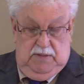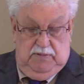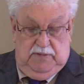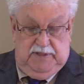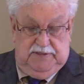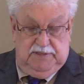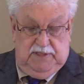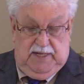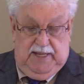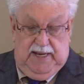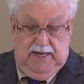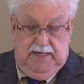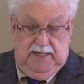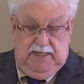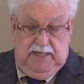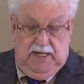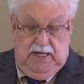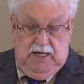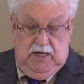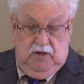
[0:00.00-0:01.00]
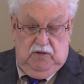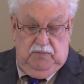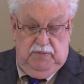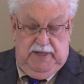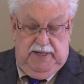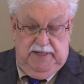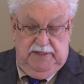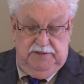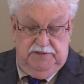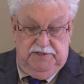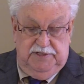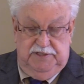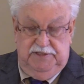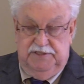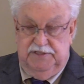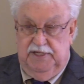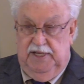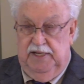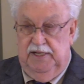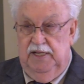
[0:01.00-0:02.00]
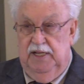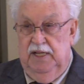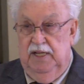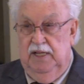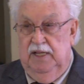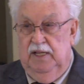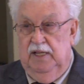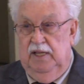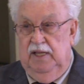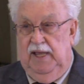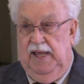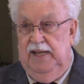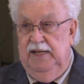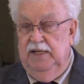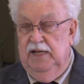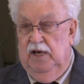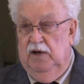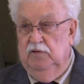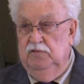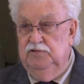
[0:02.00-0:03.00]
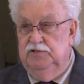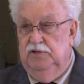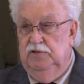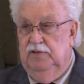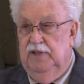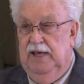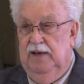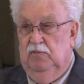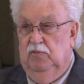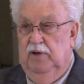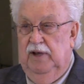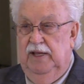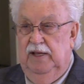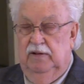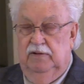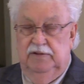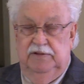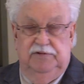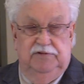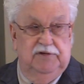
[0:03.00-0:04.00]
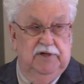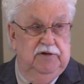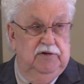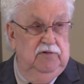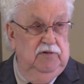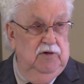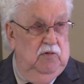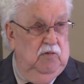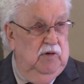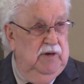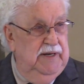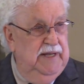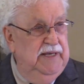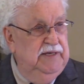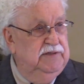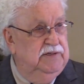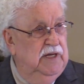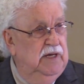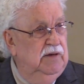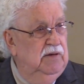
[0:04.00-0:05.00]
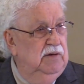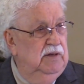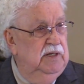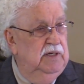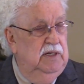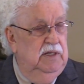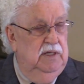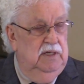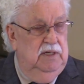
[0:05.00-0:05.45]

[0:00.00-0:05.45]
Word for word: But as a lady called me, and she said, he knows you that well. And he said, You know what he's doing?